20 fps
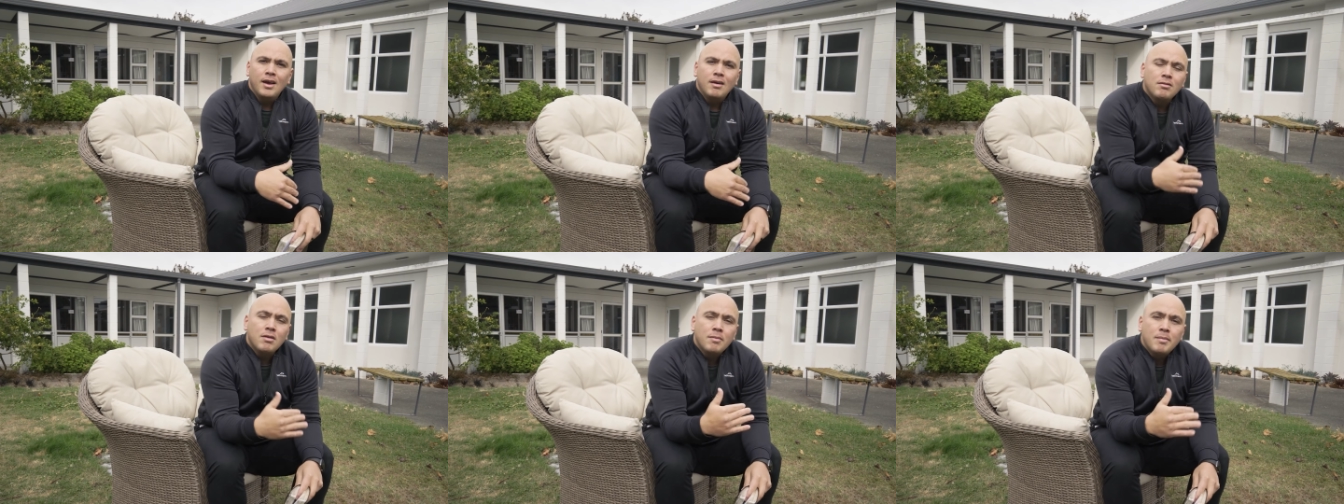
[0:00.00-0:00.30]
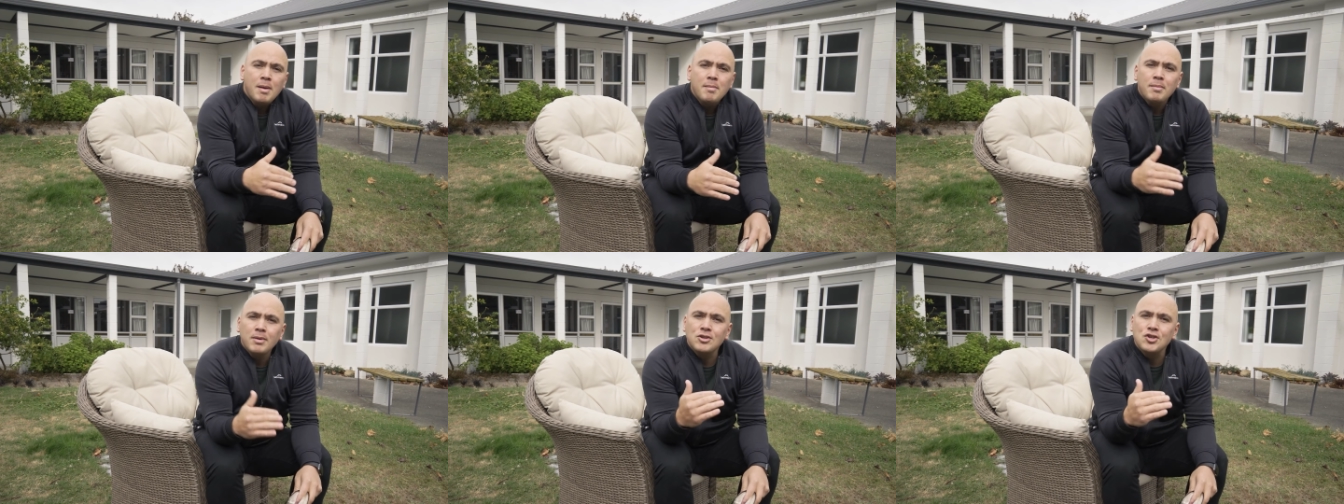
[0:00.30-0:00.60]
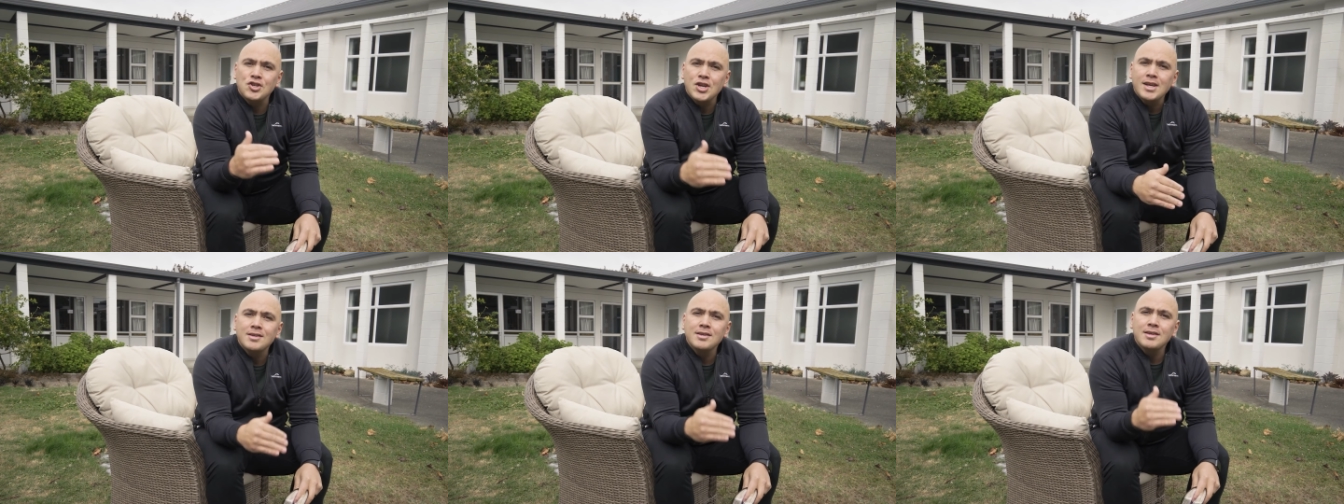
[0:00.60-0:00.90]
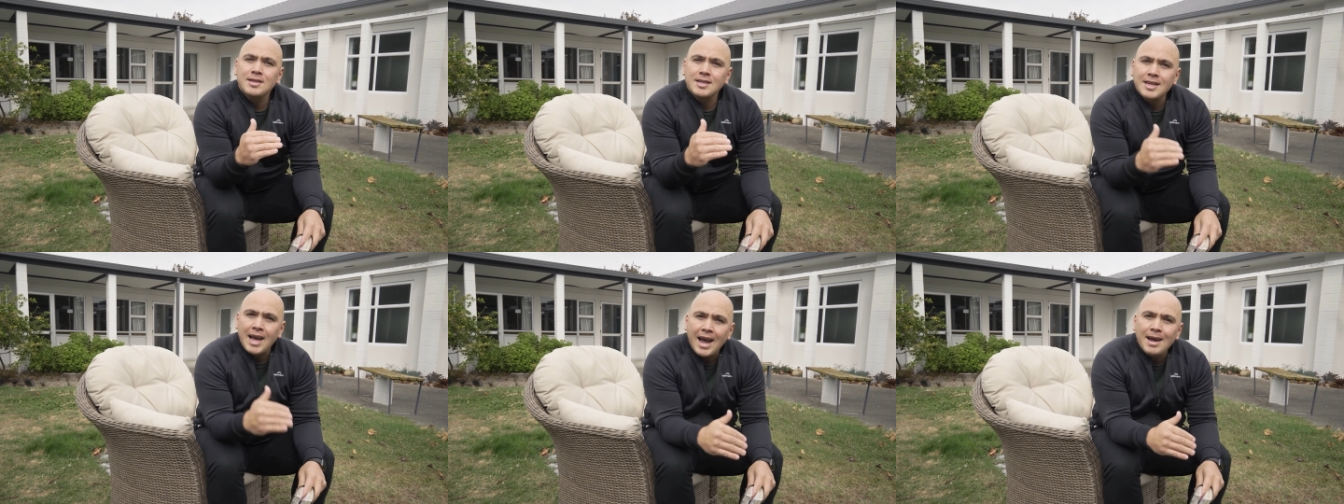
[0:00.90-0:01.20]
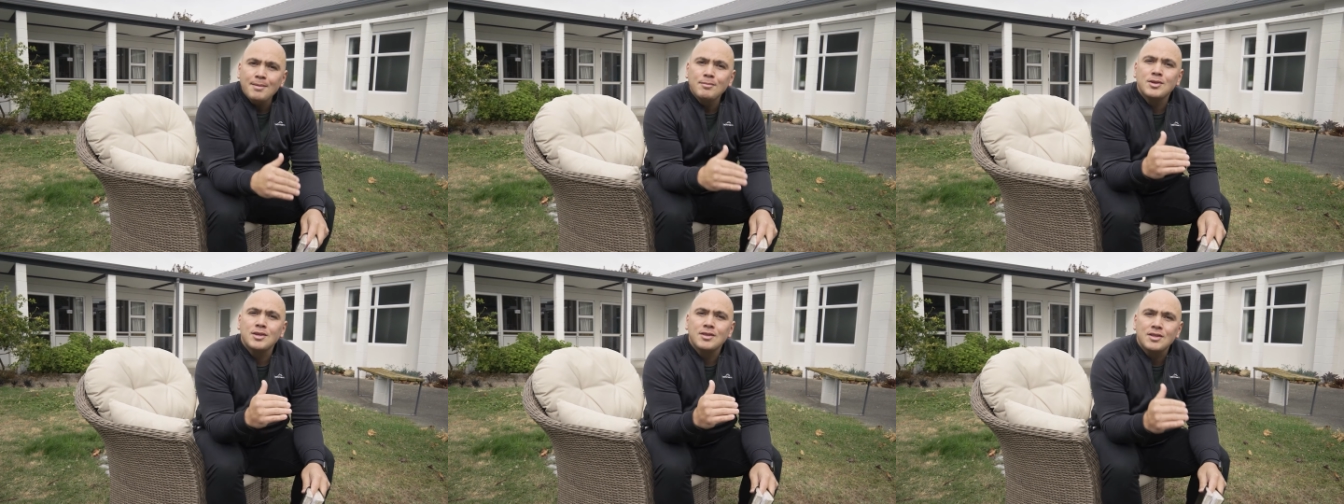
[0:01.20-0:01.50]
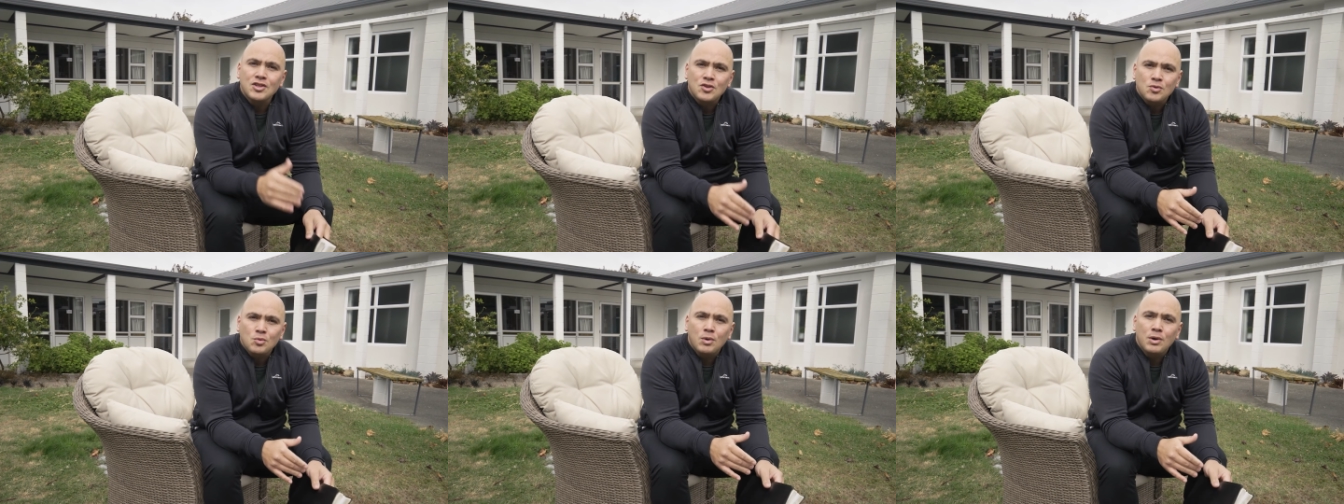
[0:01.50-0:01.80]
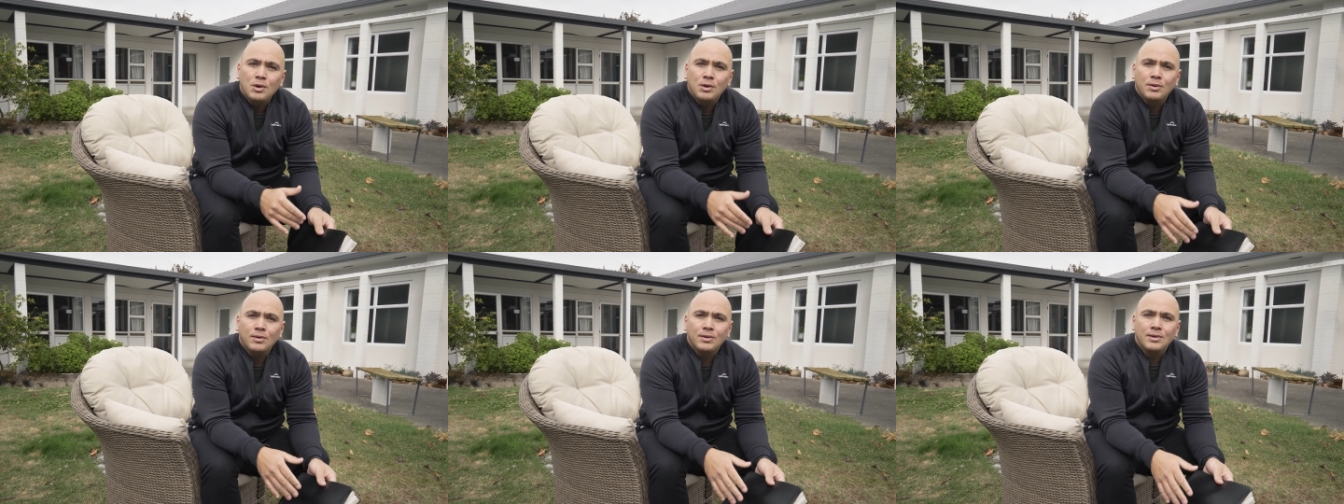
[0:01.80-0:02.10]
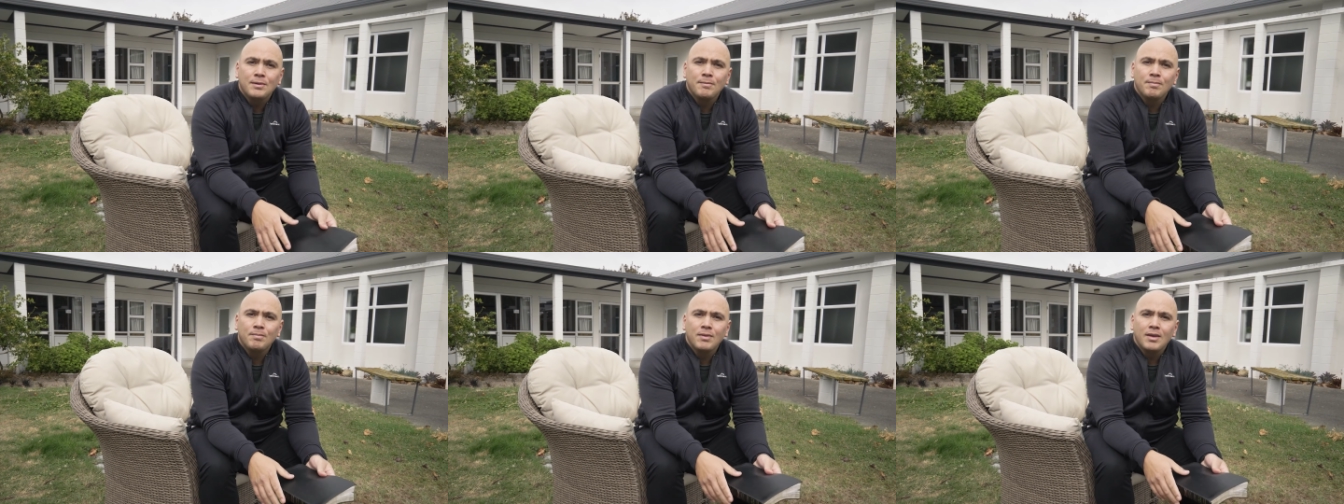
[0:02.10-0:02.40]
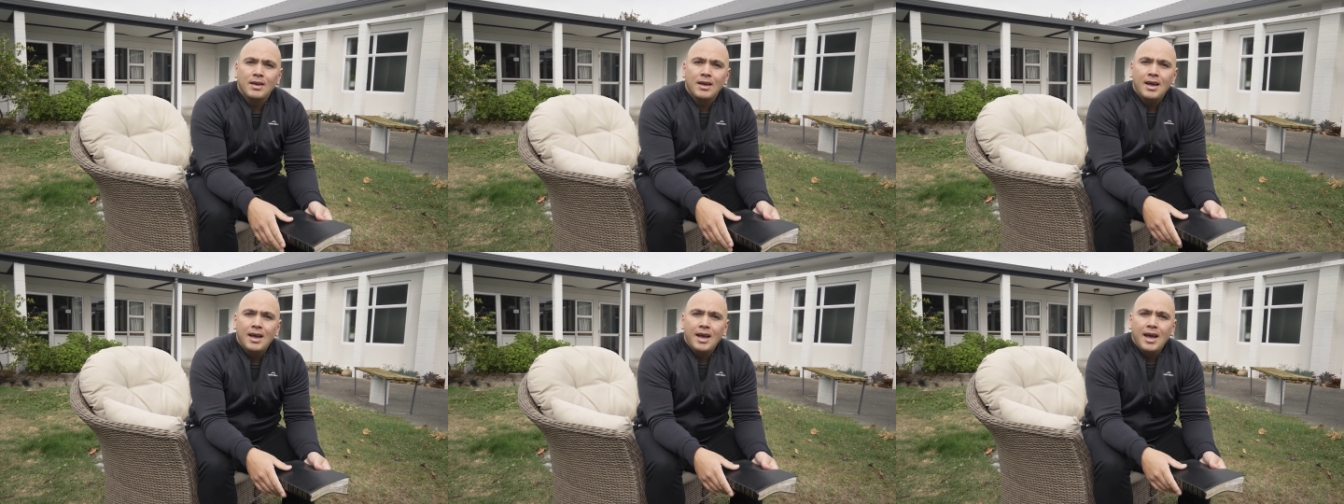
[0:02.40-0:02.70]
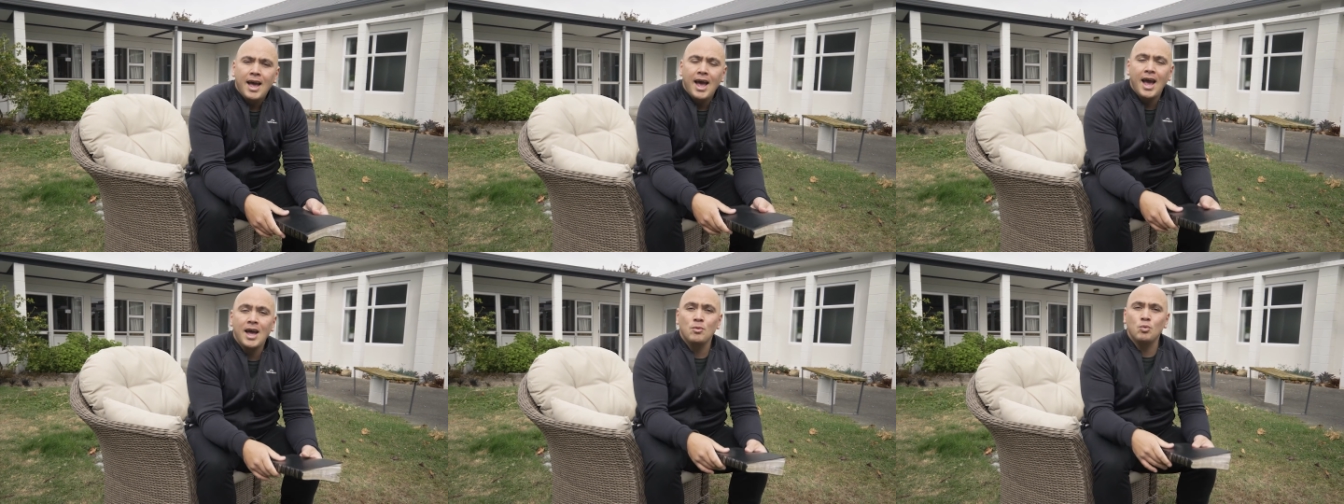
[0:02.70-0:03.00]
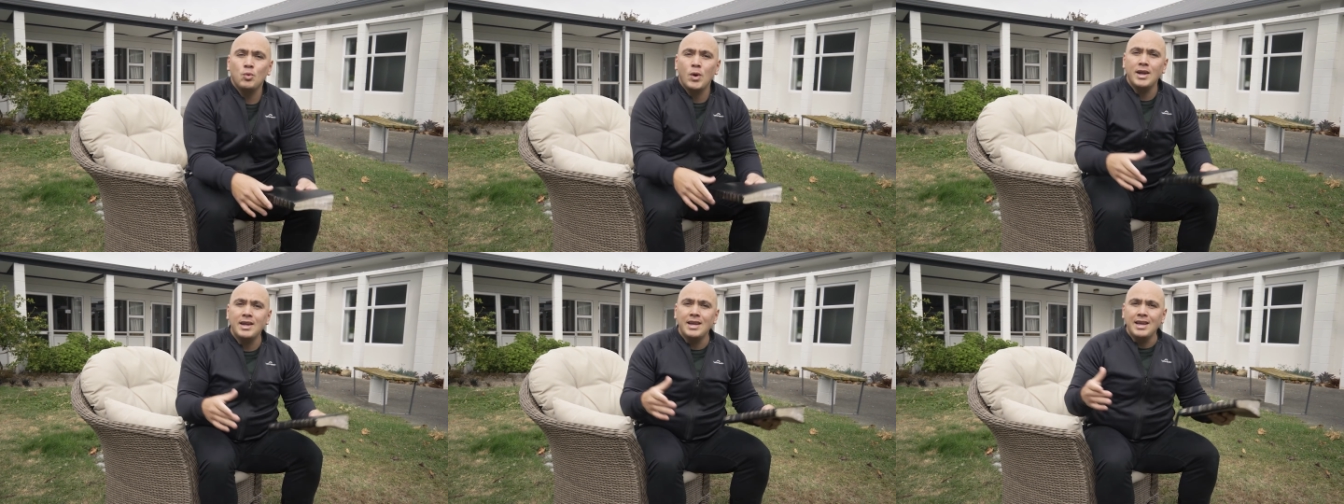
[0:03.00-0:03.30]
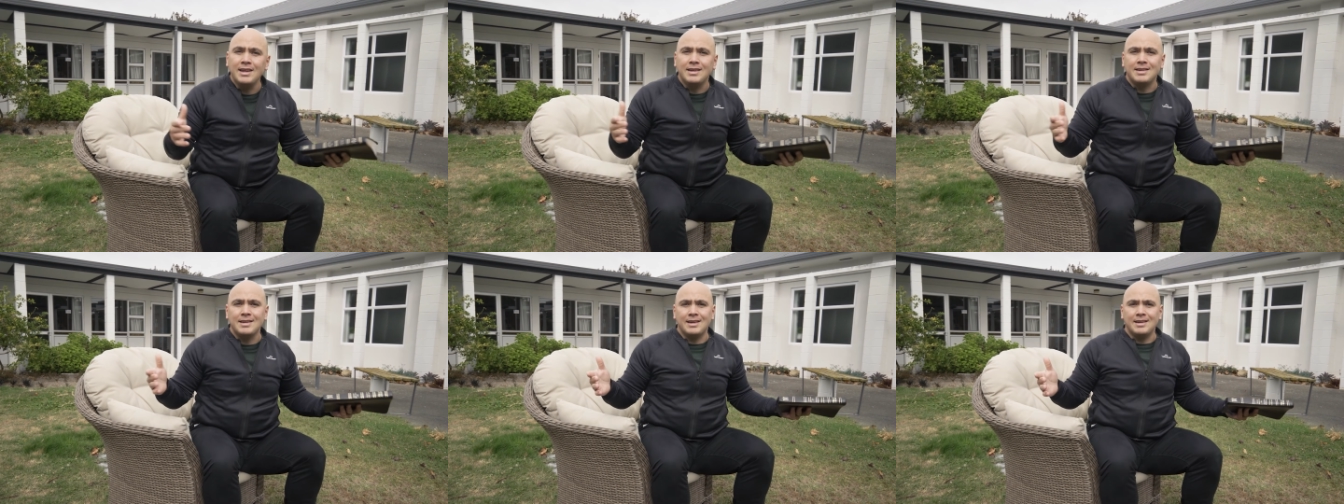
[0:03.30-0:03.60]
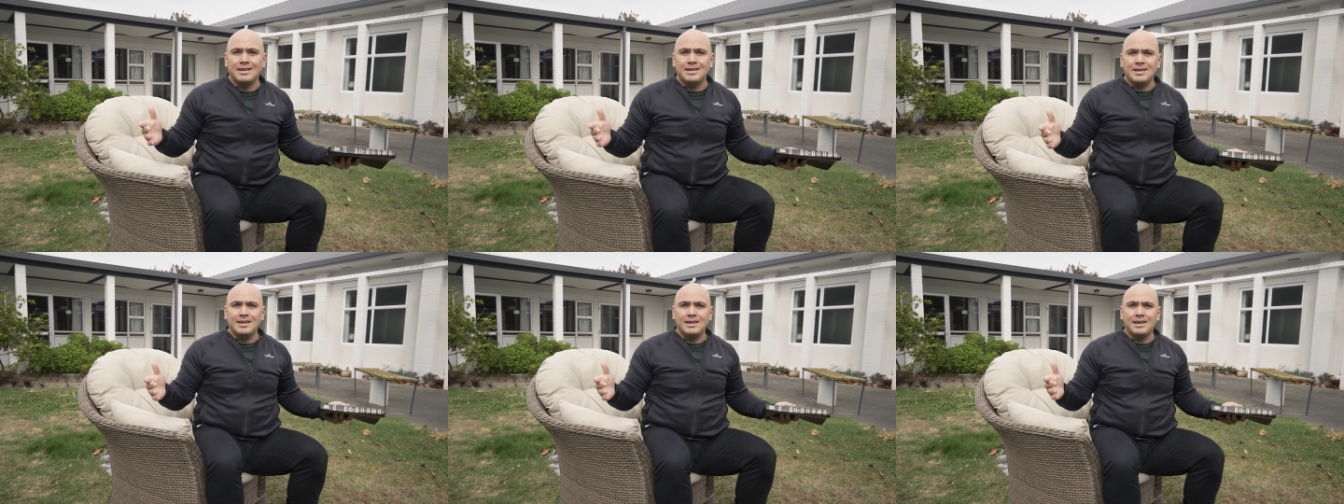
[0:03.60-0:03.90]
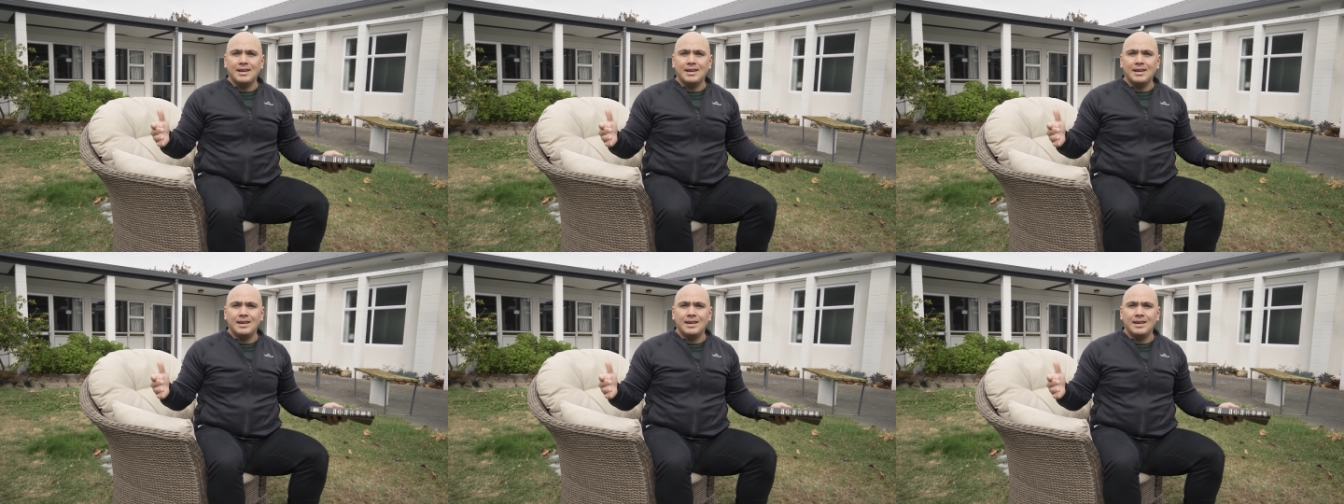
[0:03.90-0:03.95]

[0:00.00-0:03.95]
Remember, Jesus came to this world, and when he did,